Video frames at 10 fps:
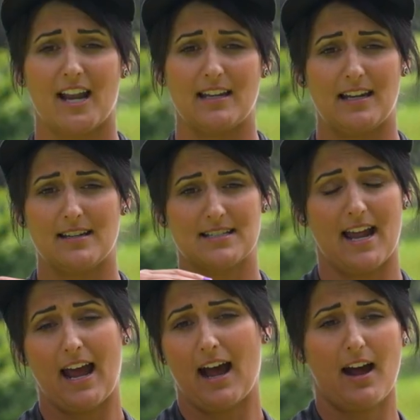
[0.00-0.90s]
I need to
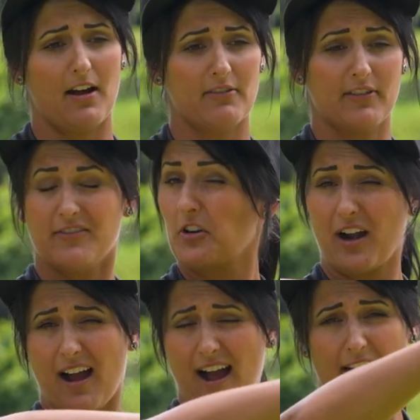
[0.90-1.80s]
have for
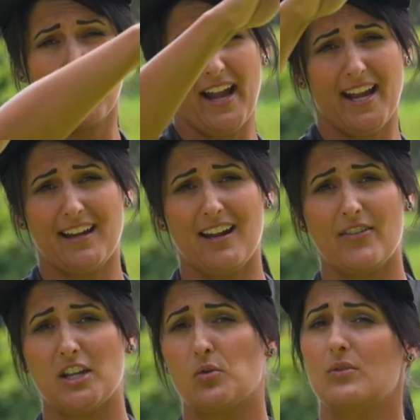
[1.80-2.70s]
a higher Annie
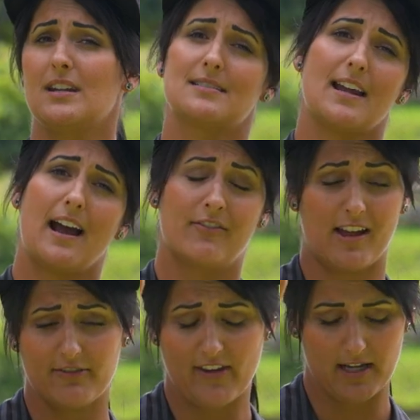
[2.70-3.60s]
that you need to have
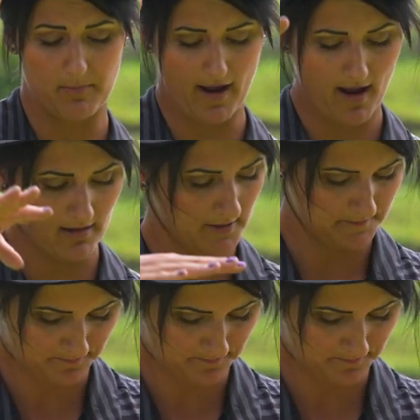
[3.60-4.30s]
that fade back.